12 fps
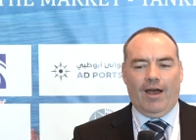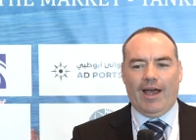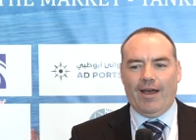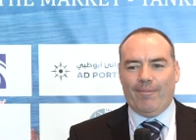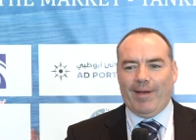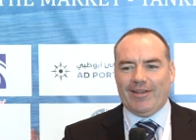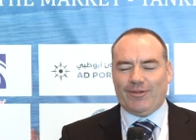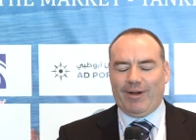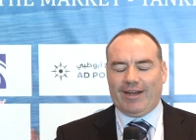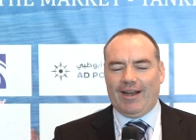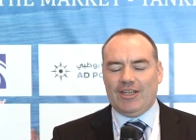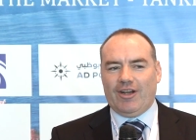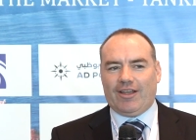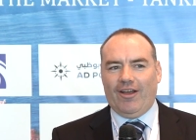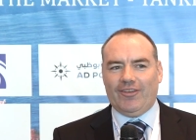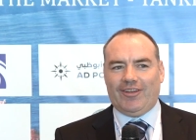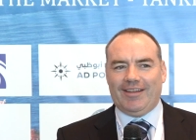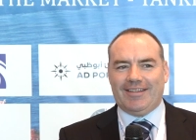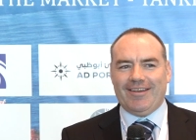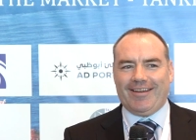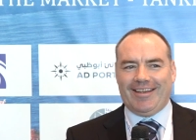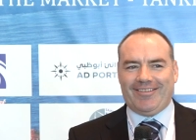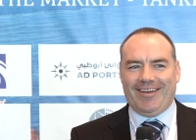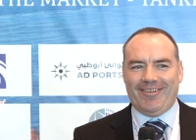As a regulator, I can't say the
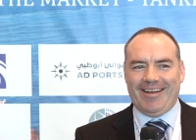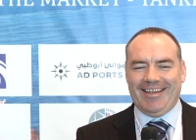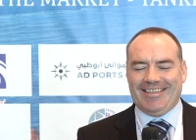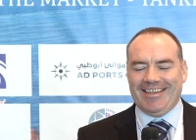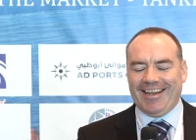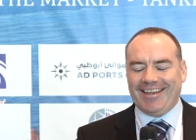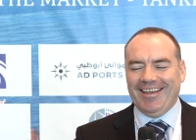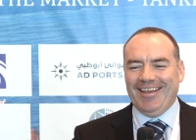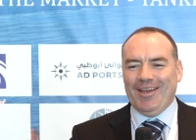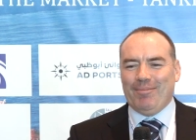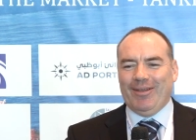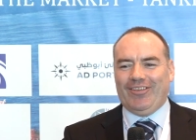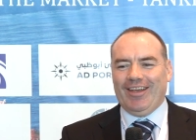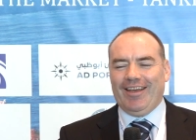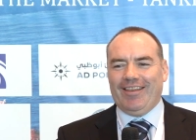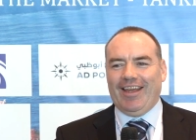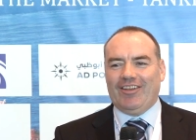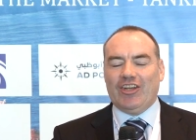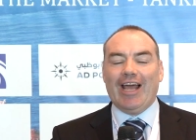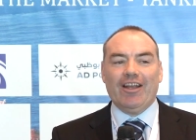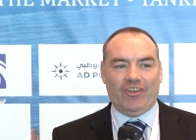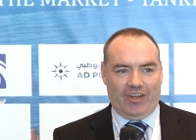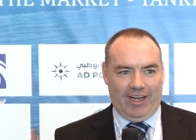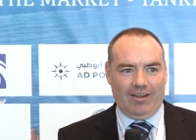targets are unrealistic, but they're
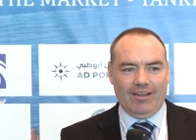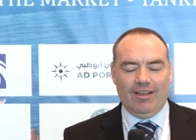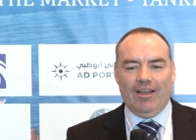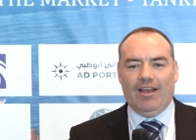challenging.